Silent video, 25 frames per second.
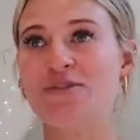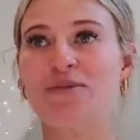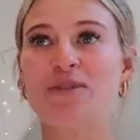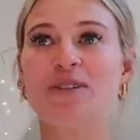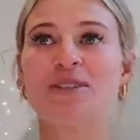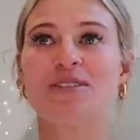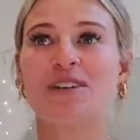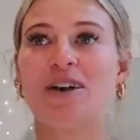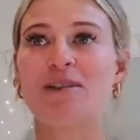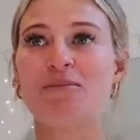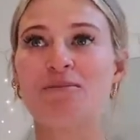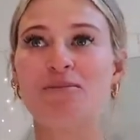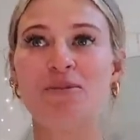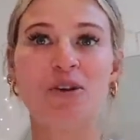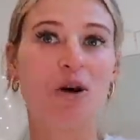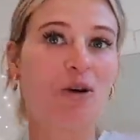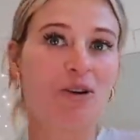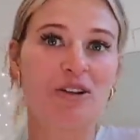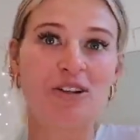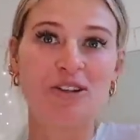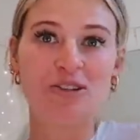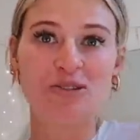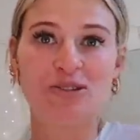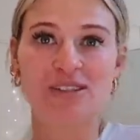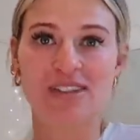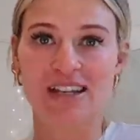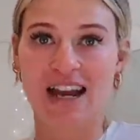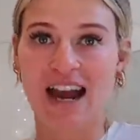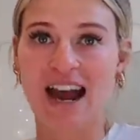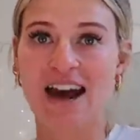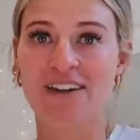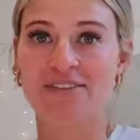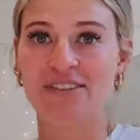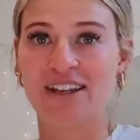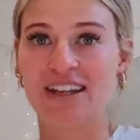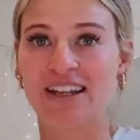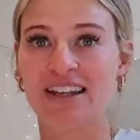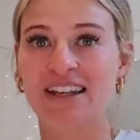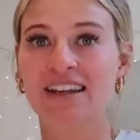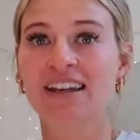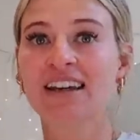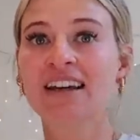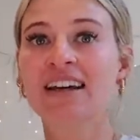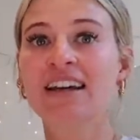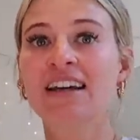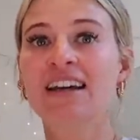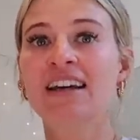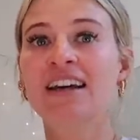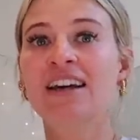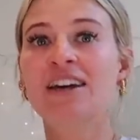because I'm not used to having
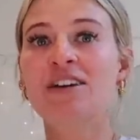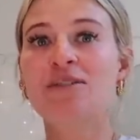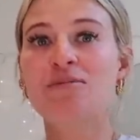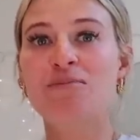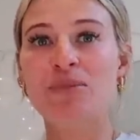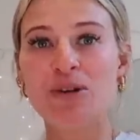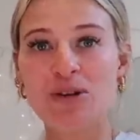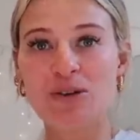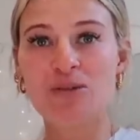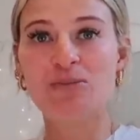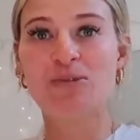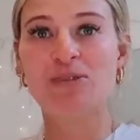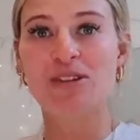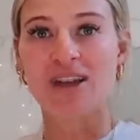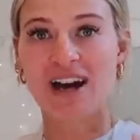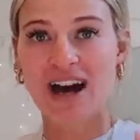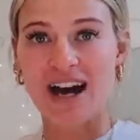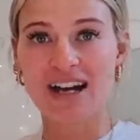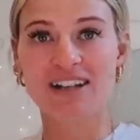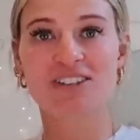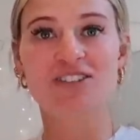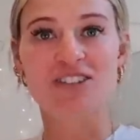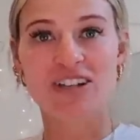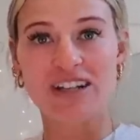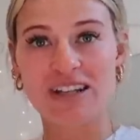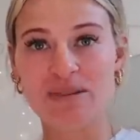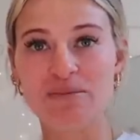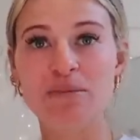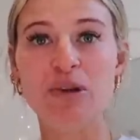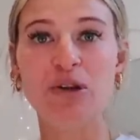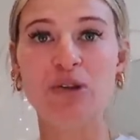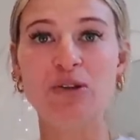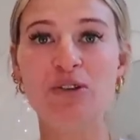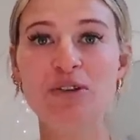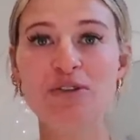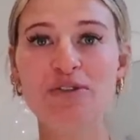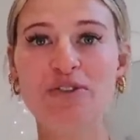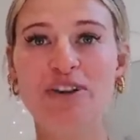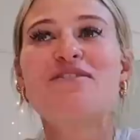boobs that actually move.